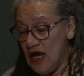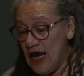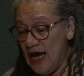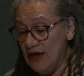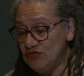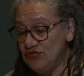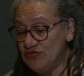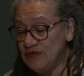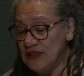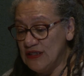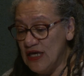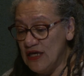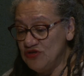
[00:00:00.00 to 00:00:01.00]
how to
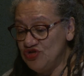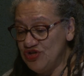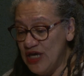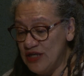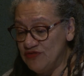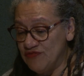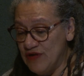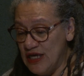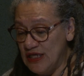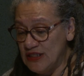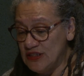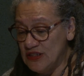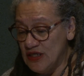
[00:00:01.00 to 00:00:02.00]
enunciate
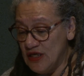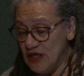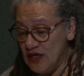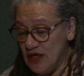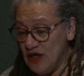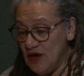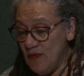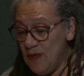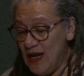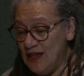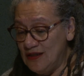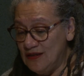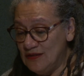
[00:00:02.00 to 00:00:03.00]
race
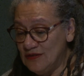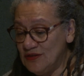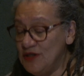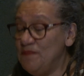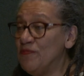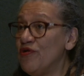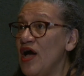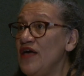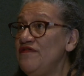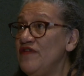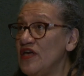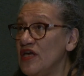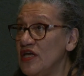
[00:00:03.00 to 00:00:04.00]
while
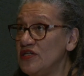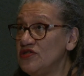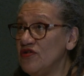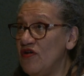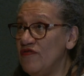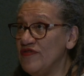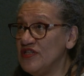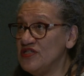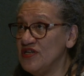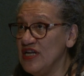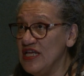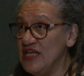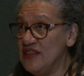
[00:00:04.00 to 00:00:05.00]
depriving it of its
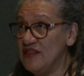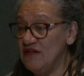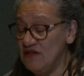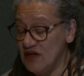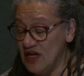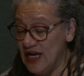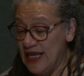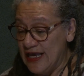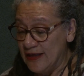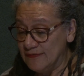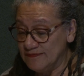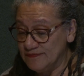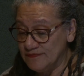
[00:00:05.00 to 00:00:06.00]
lethal
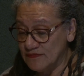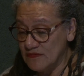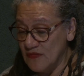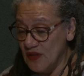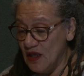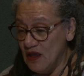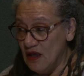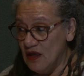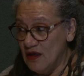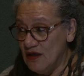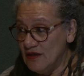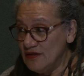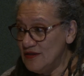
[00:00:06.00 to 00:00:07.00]
claim."
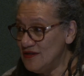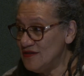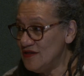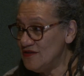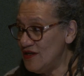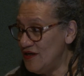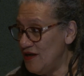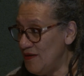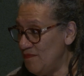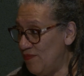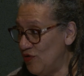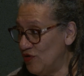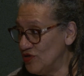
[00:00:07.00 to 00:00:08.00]
This is an
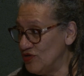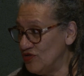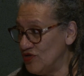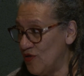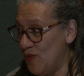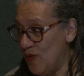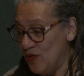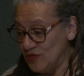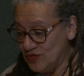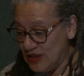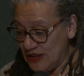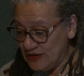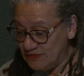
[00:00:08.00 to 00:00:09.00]
important
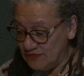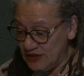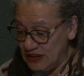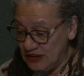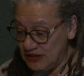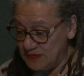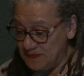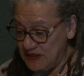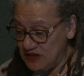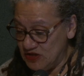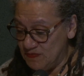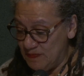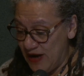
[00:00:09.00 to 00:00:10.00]
quote that really
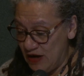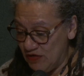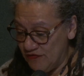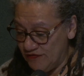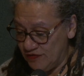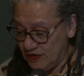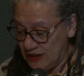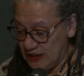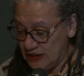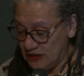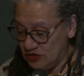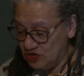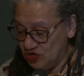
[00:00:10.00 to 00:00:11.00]
speaks
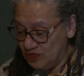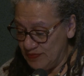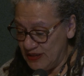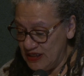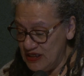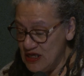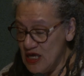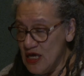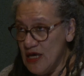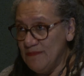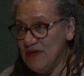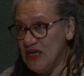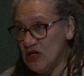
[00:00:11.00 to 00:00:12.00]
powerfully to me
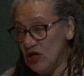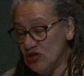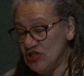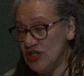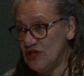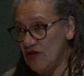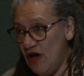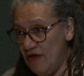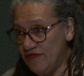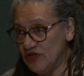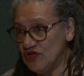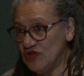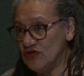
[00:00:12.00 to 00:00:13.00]
because it
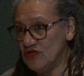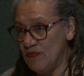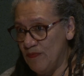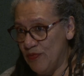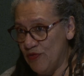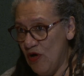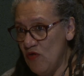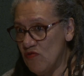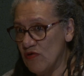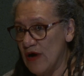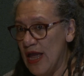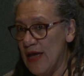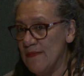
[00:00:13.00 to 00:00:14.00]
offers us a
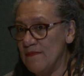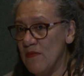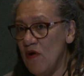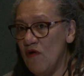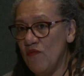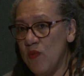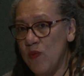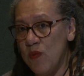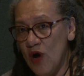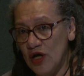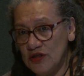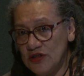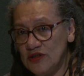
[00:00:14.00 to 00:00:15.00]
program of
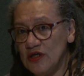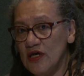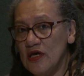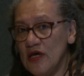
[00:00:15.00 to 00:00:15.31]
what